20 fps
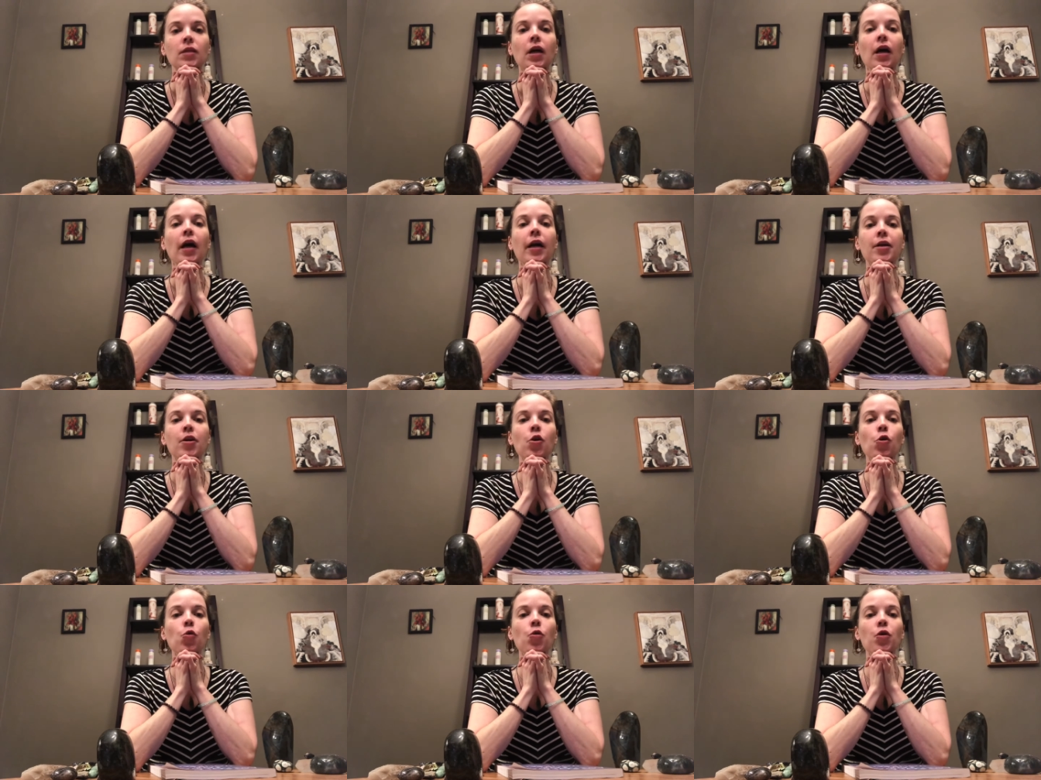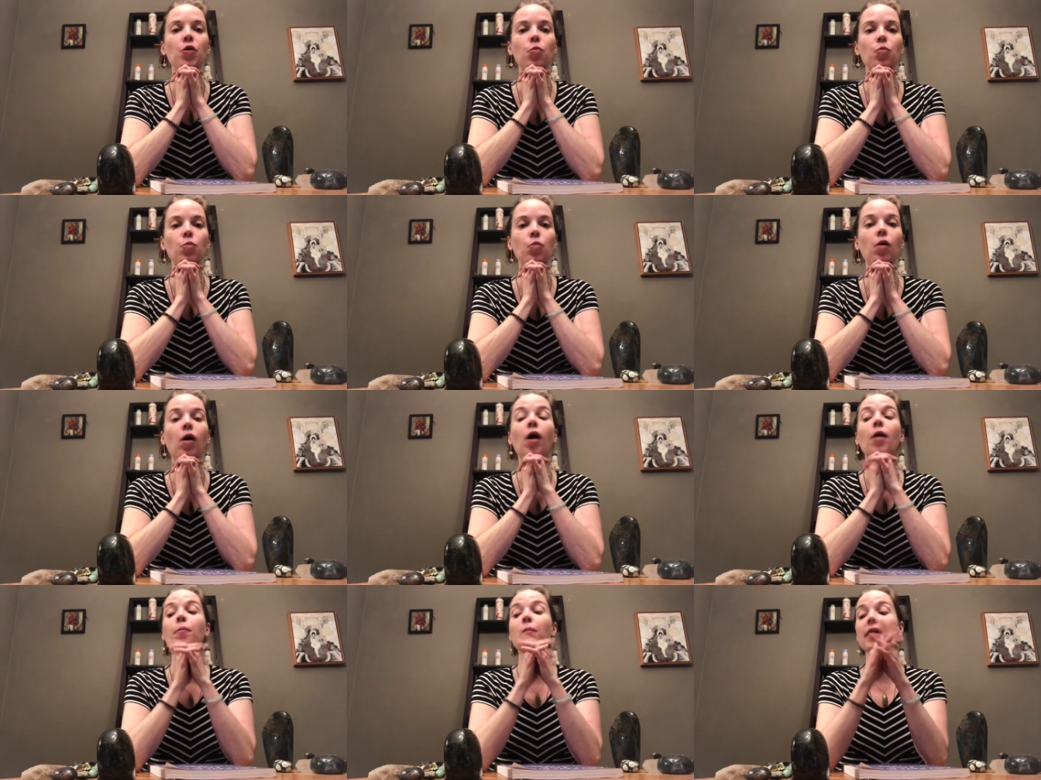I know that
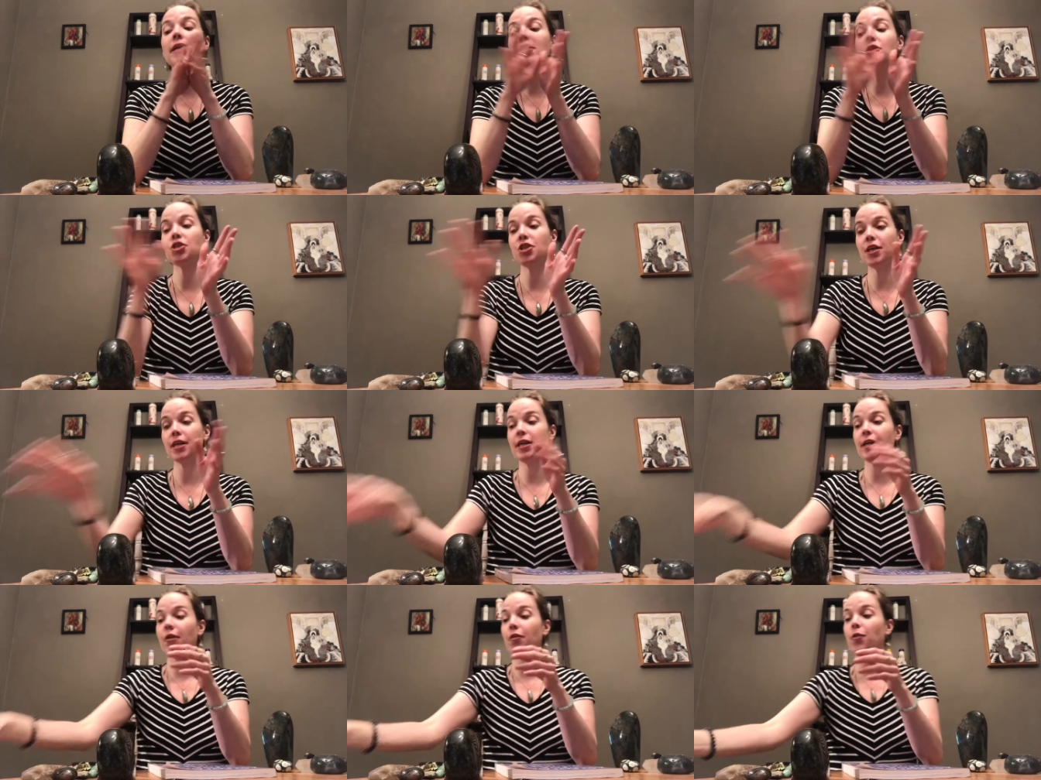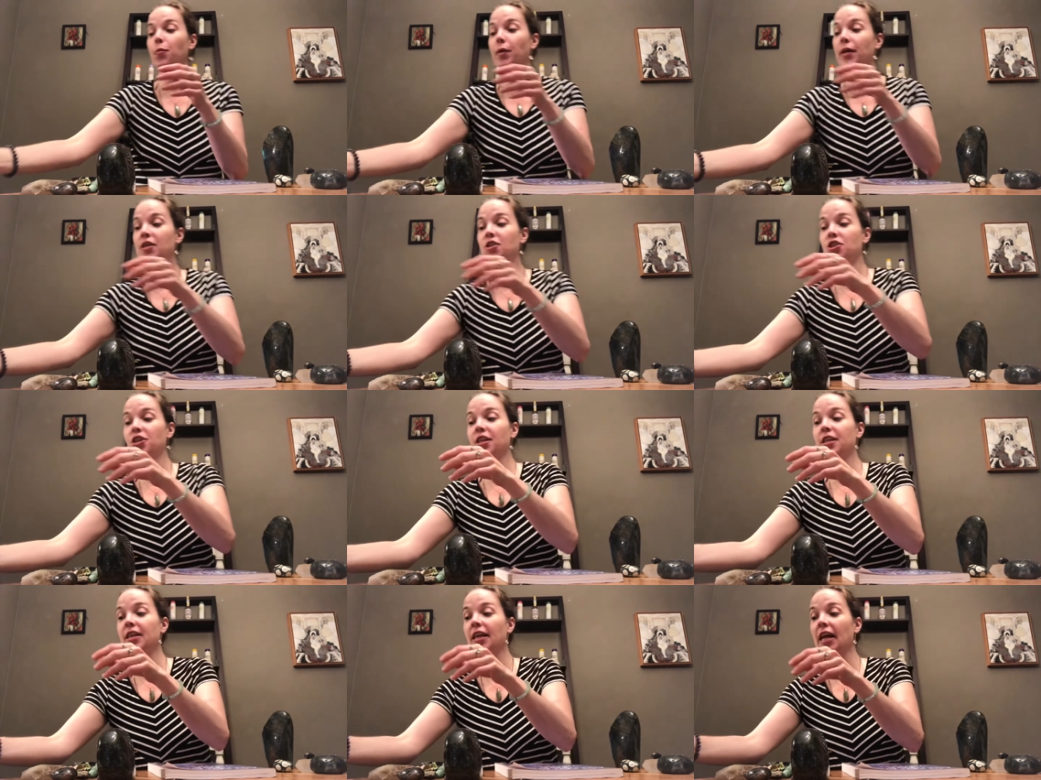on my sheet here, the big
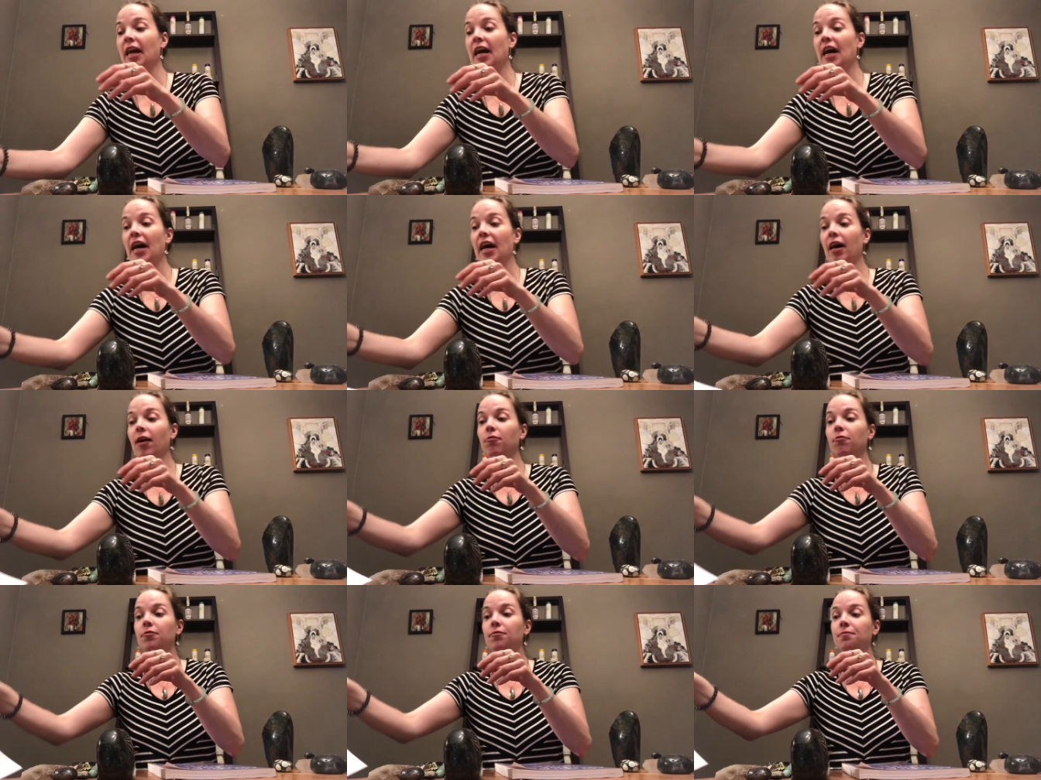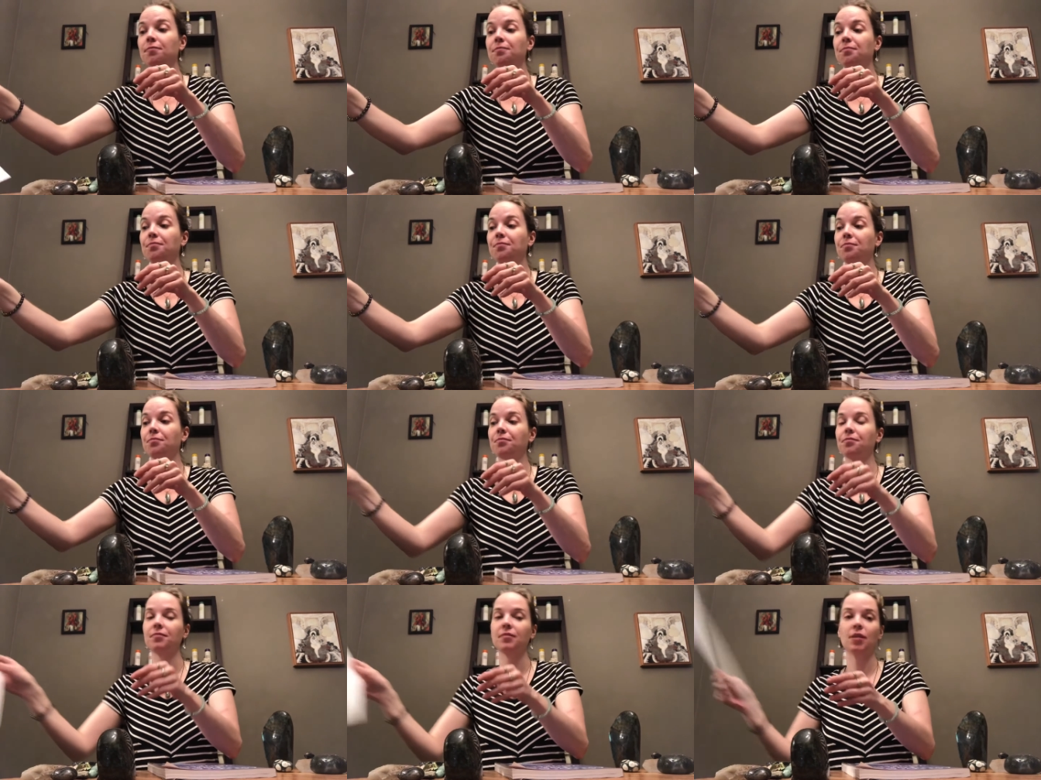sheet that I have,
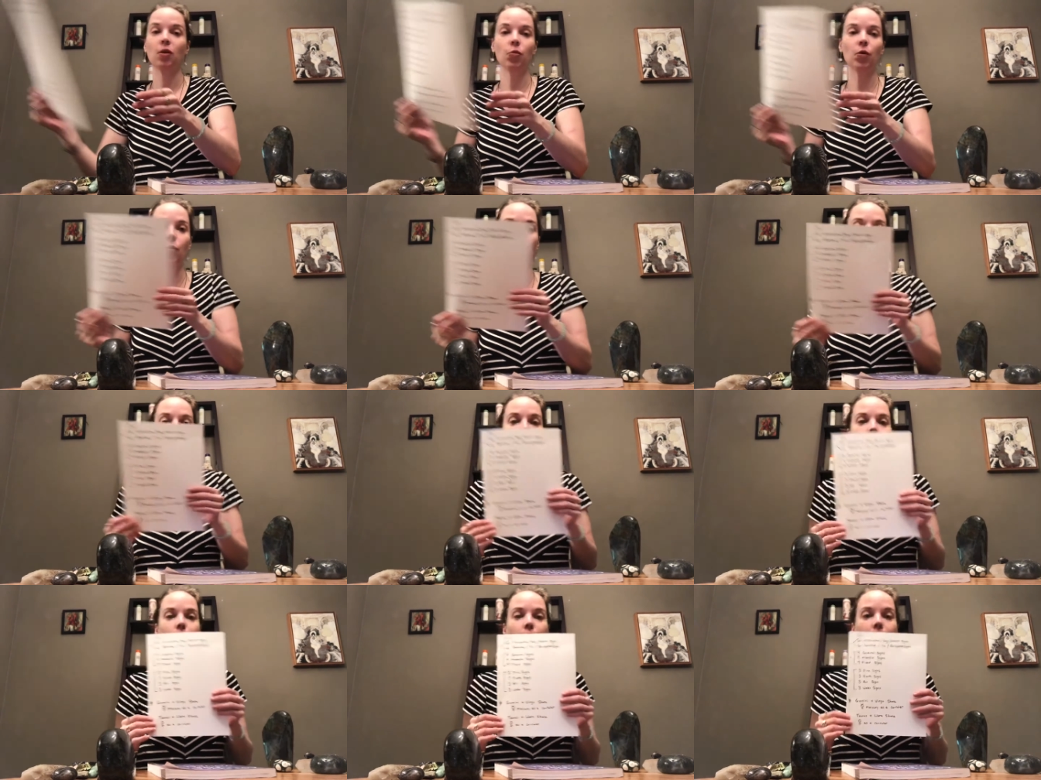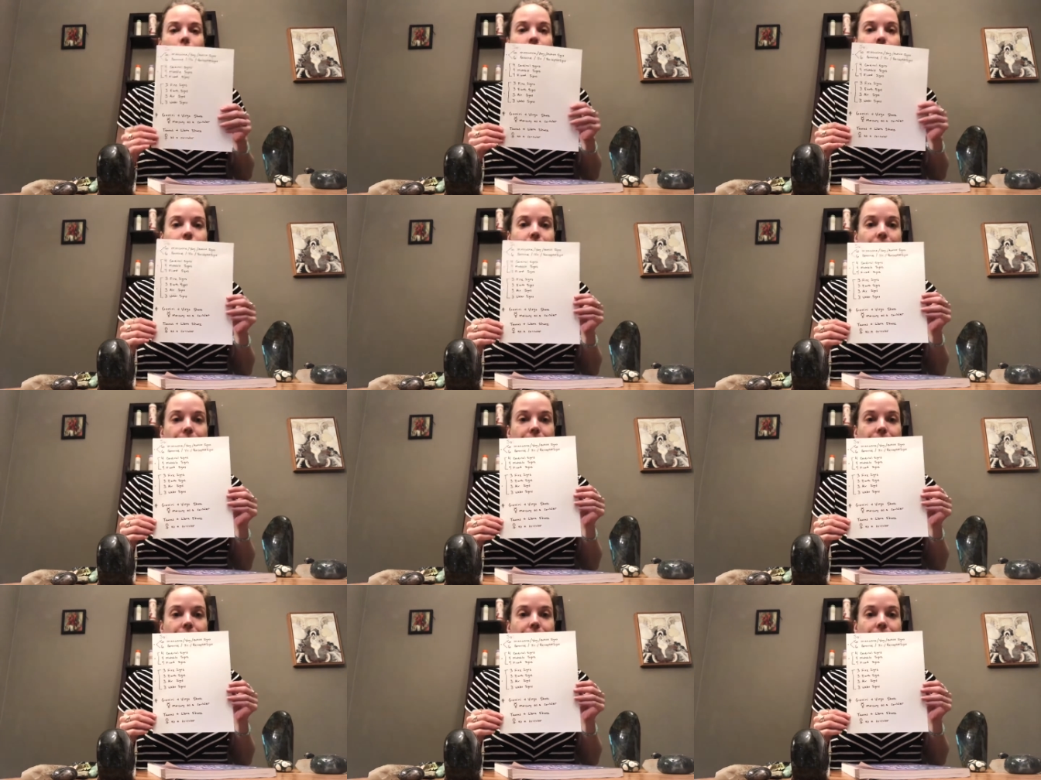that we went over,